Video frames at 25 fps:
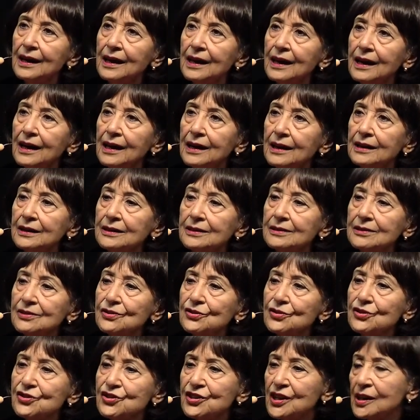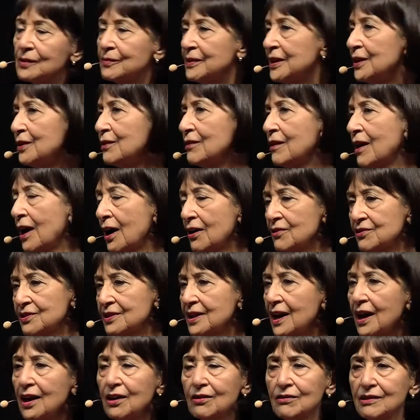so shall we go out
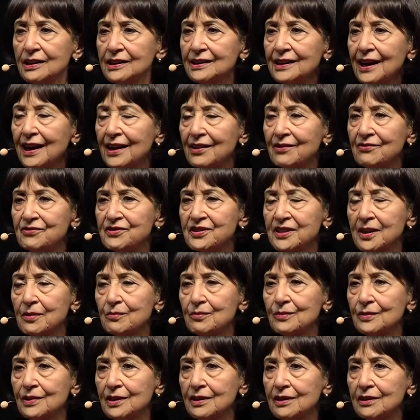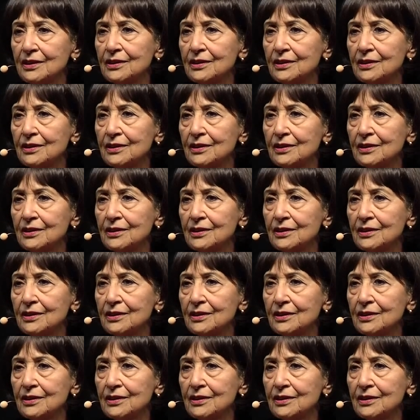now and have some